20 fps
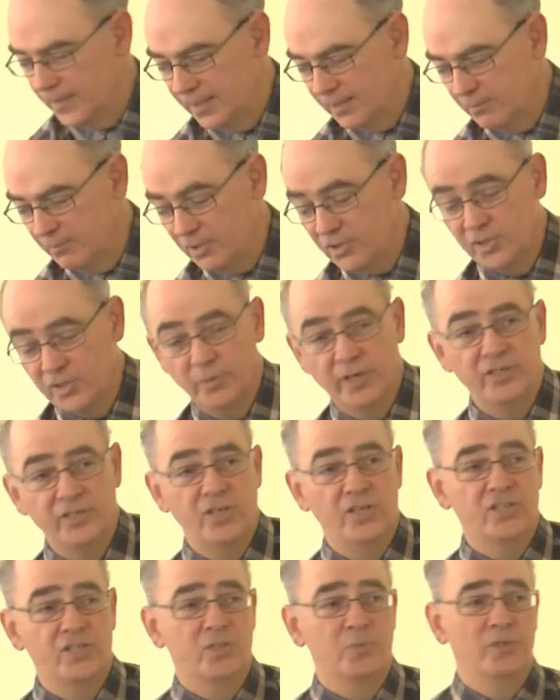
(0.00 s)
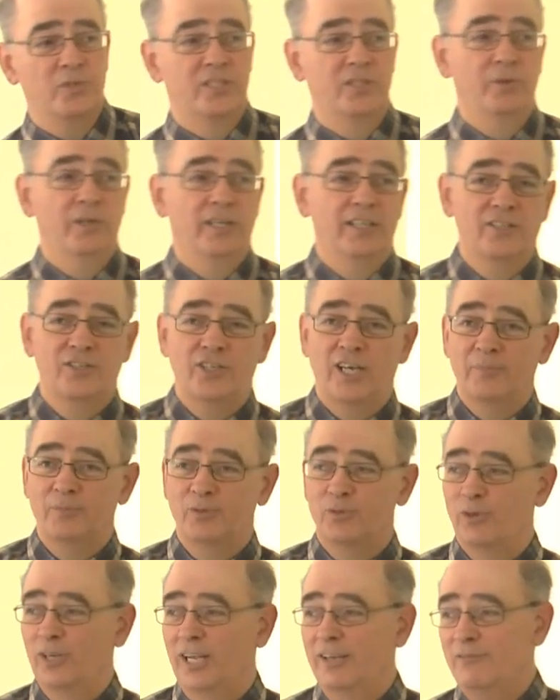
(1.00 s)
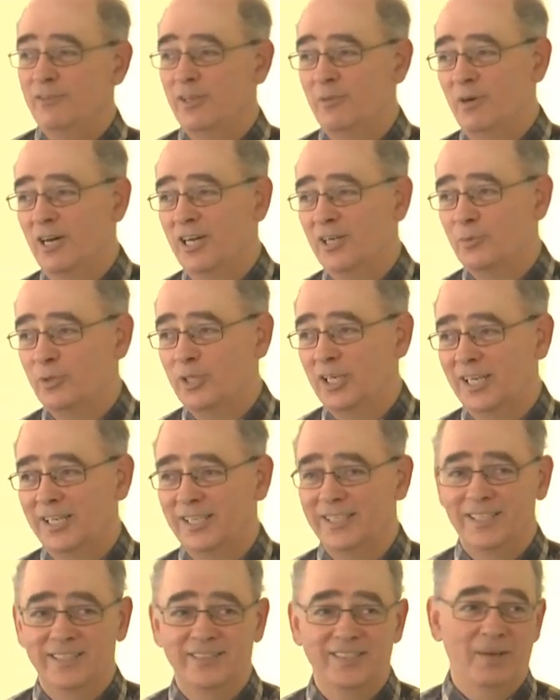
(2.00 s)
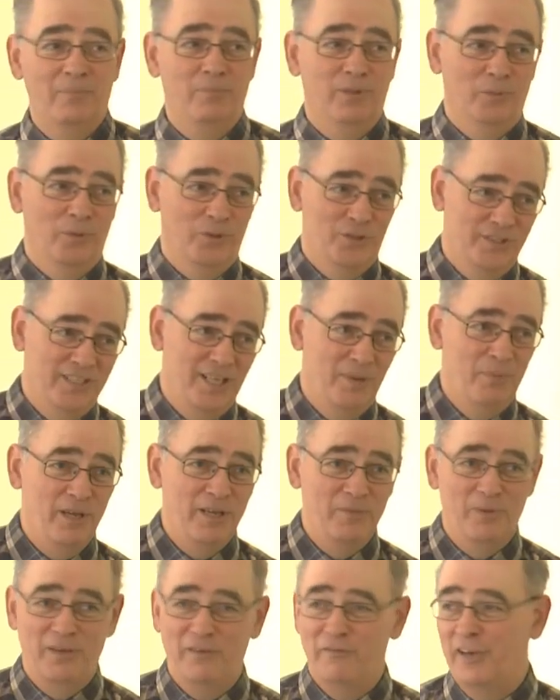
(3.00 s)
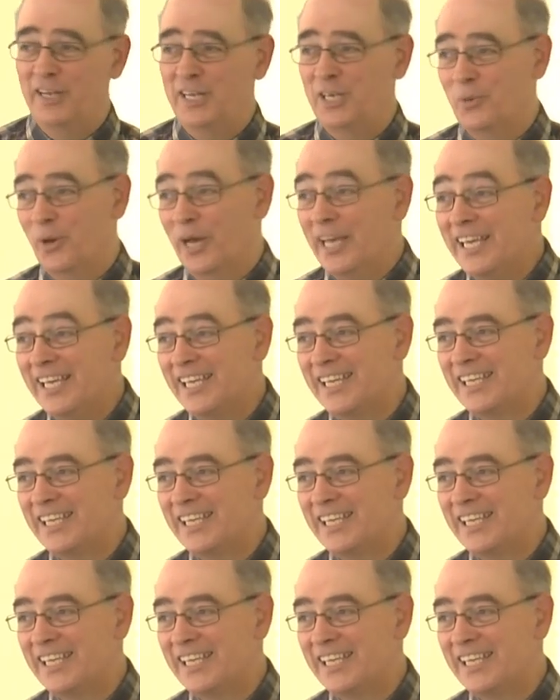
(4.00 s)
Much the way Jesus was doing in chapter 11 of Mark when he cleared the temple, which is their big beef anyway.